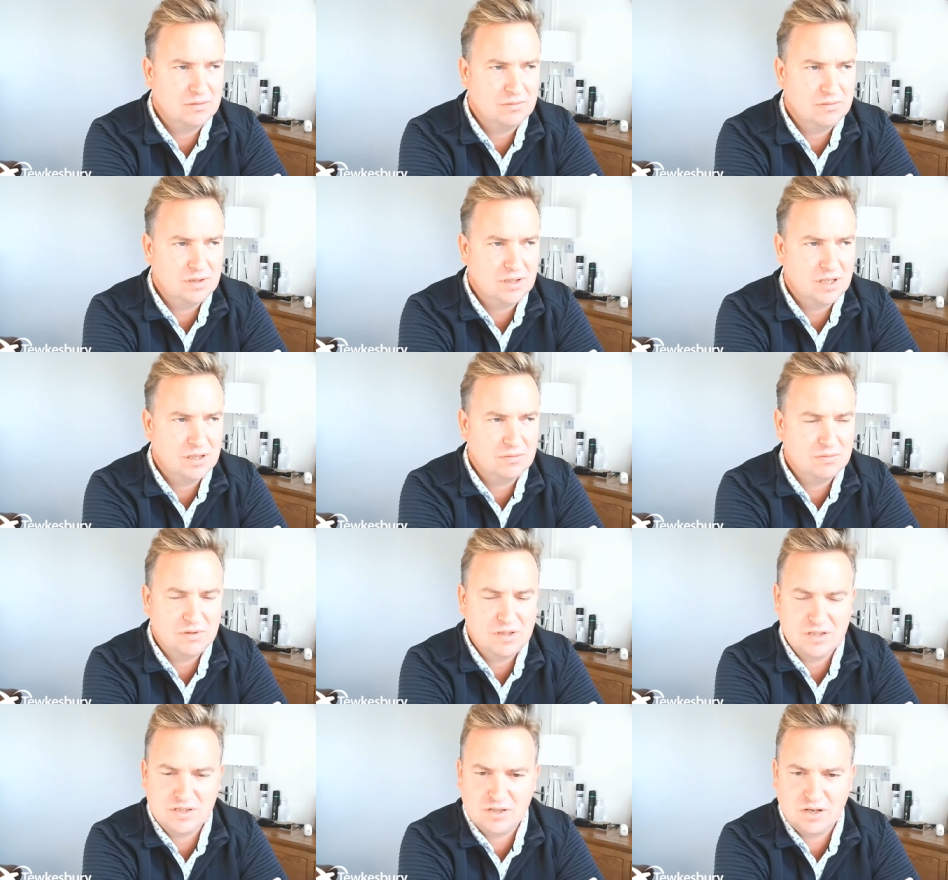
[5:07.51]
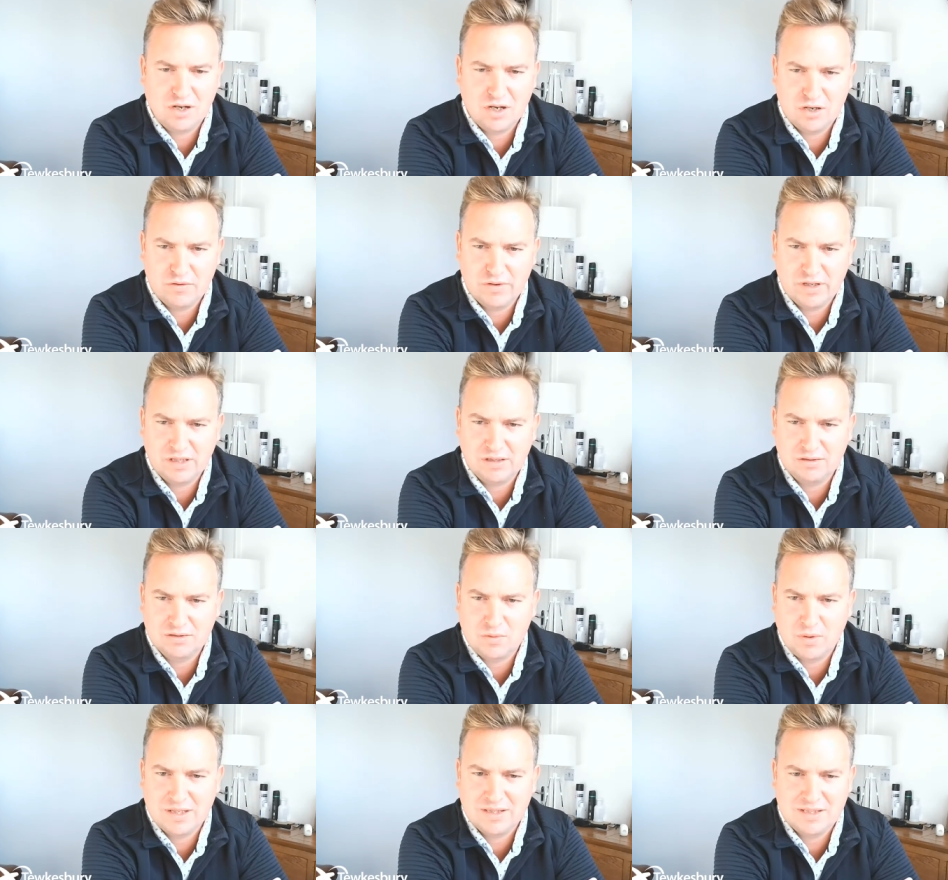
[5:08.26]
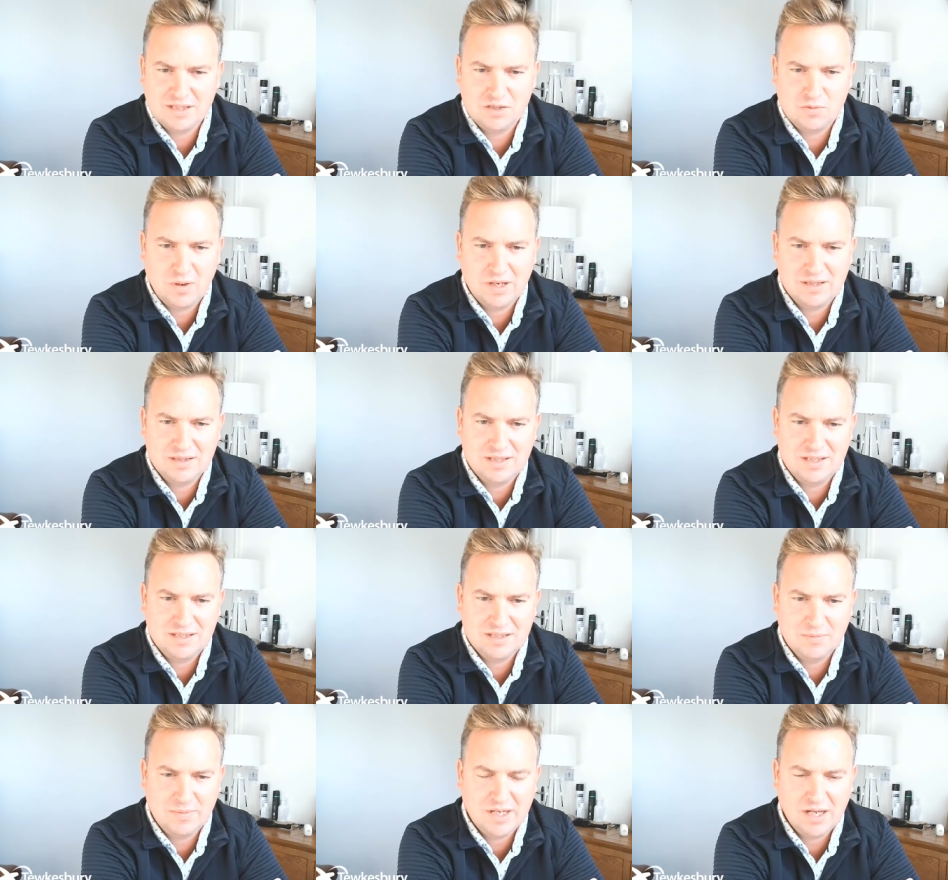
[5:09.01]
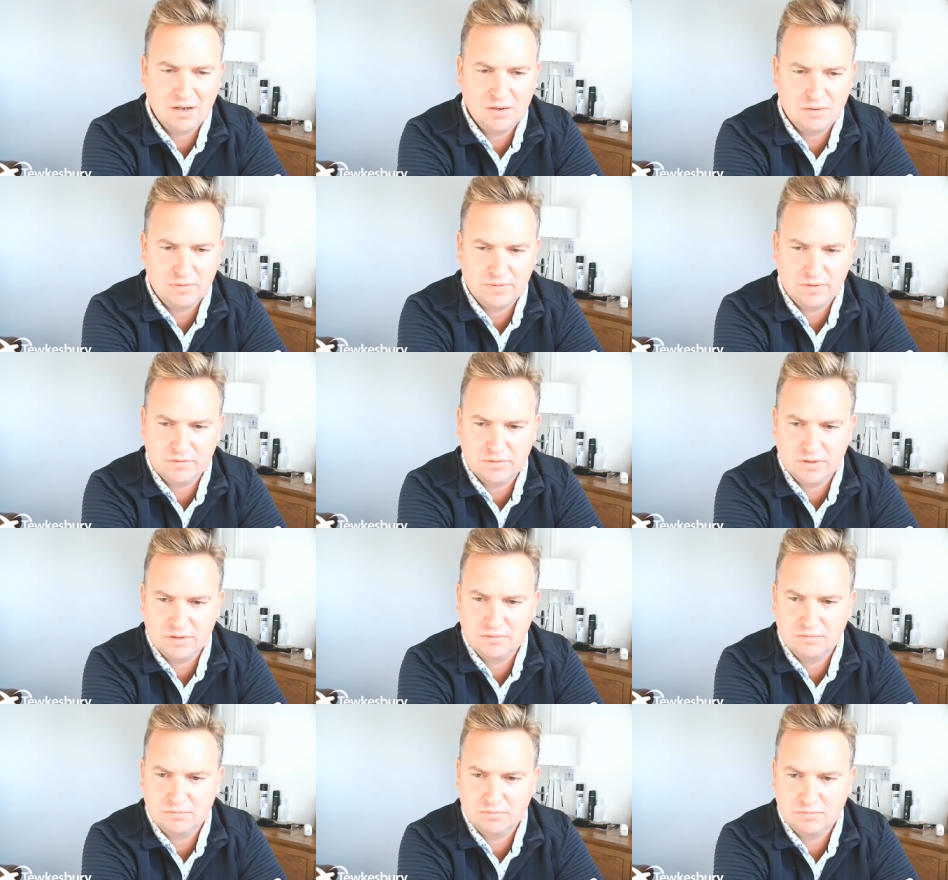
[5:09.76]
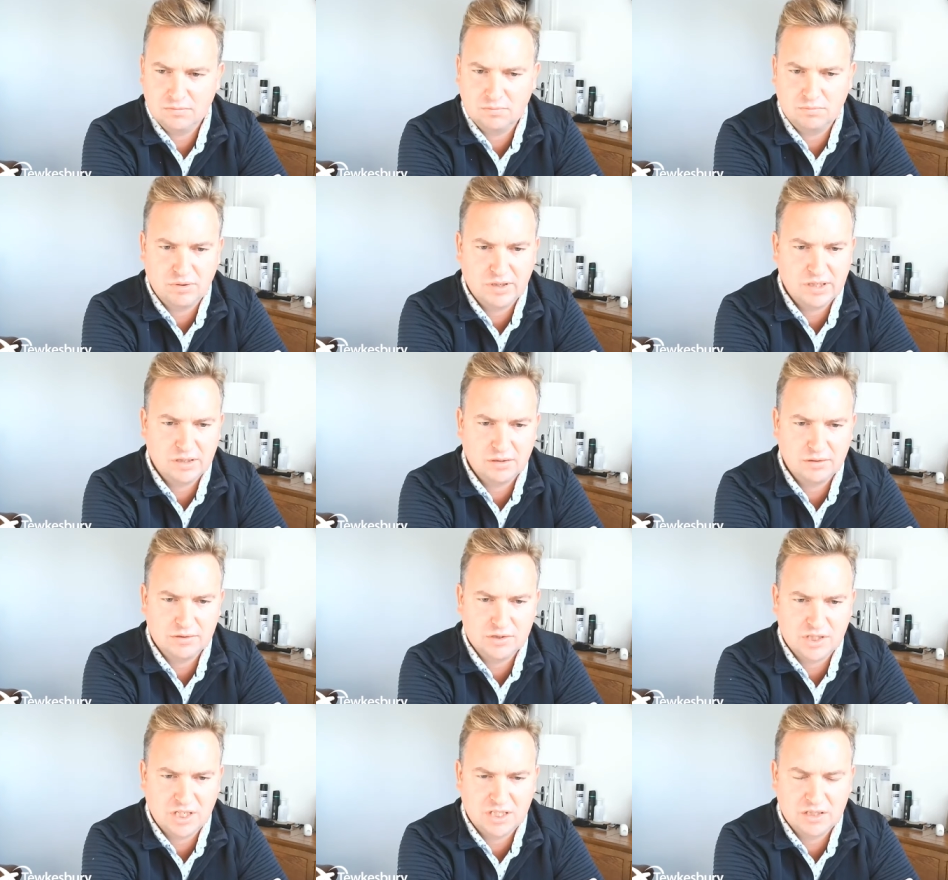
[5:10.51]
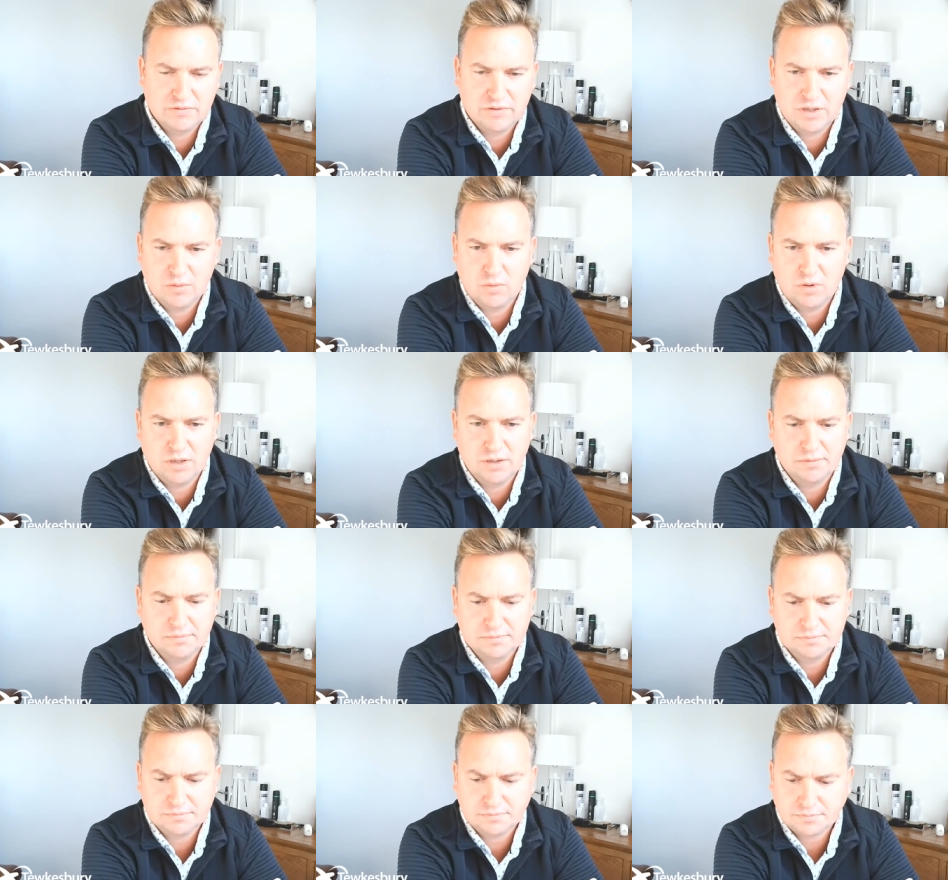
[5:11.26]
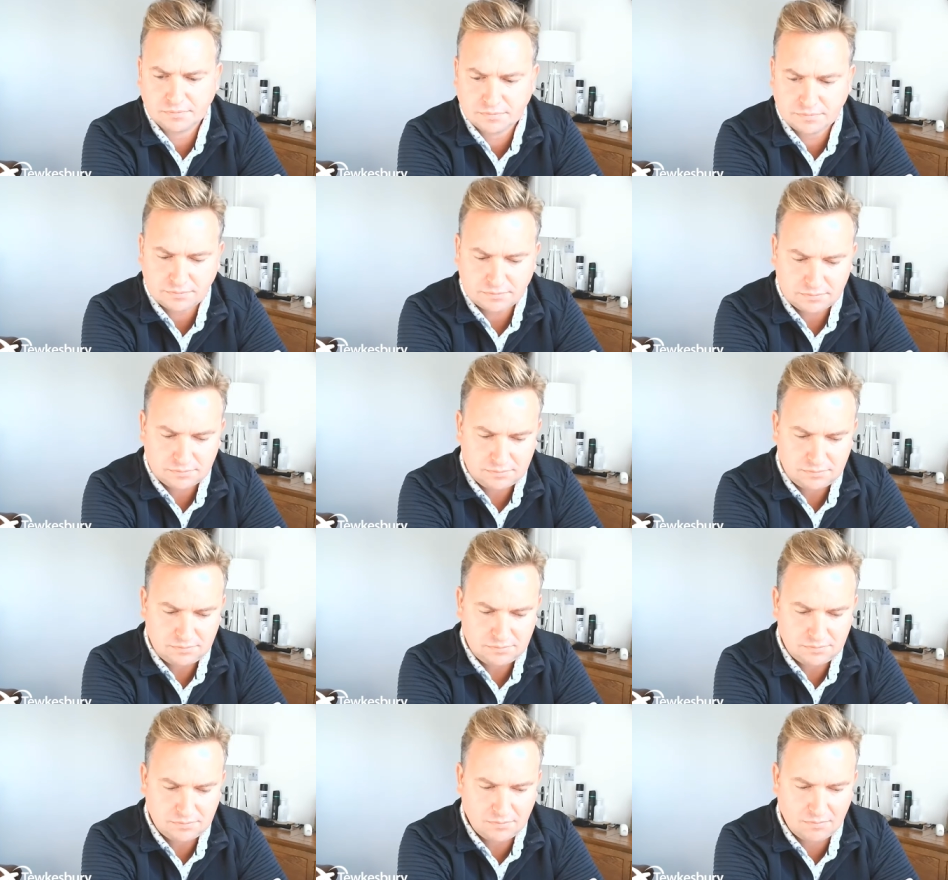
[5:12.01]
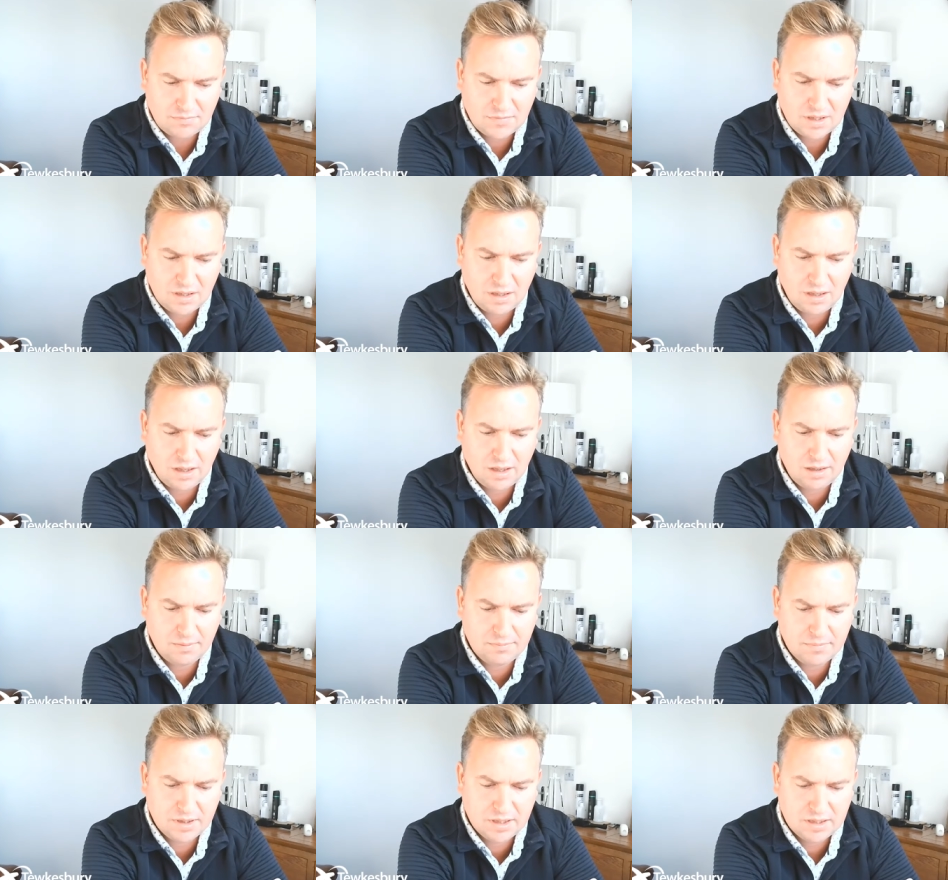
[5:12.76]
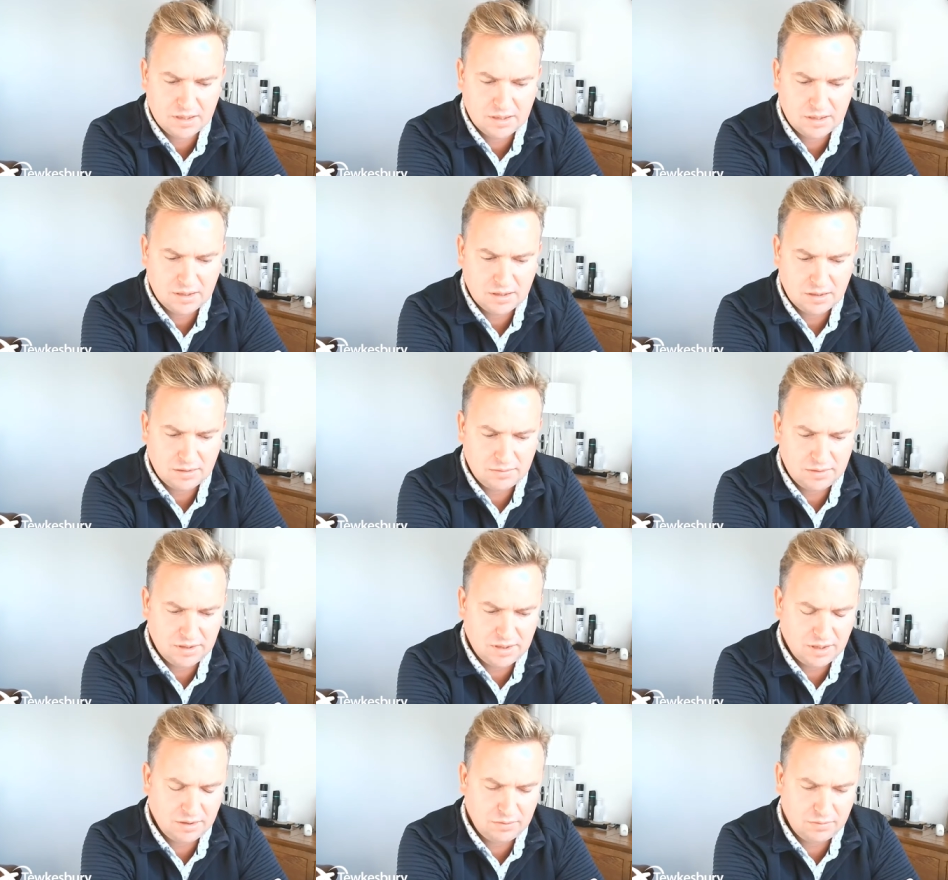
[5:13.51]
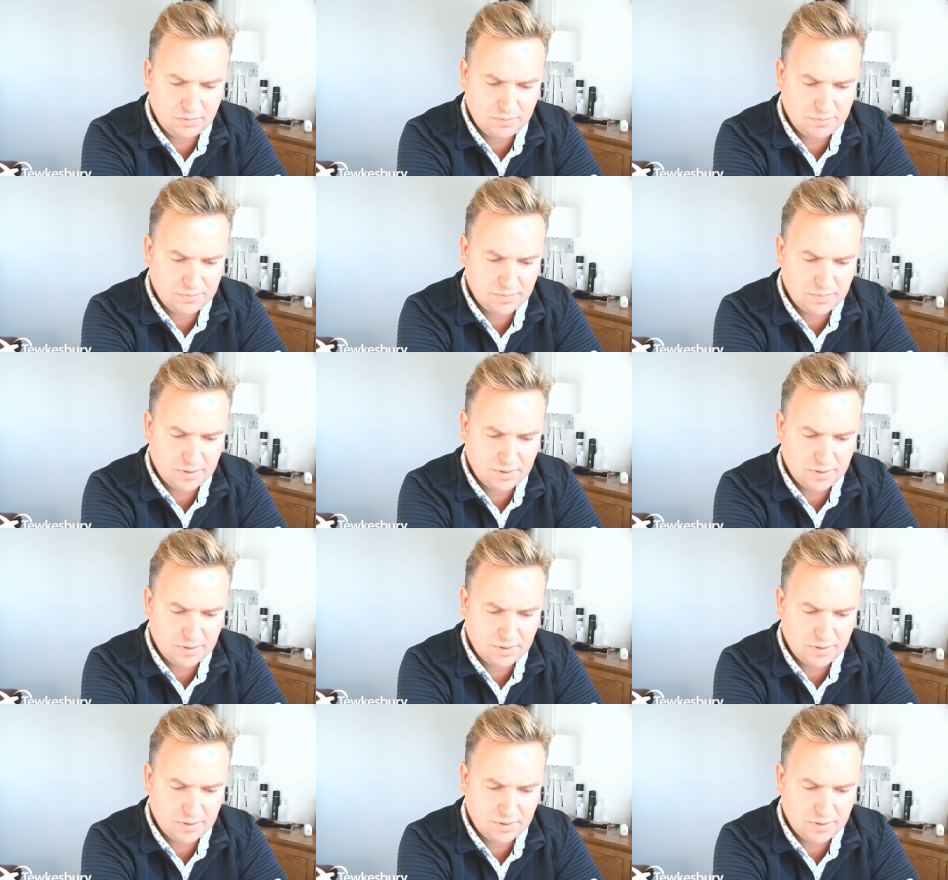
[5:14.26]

you know, desiring 2020 to be over and bring on January 1. Um, you know,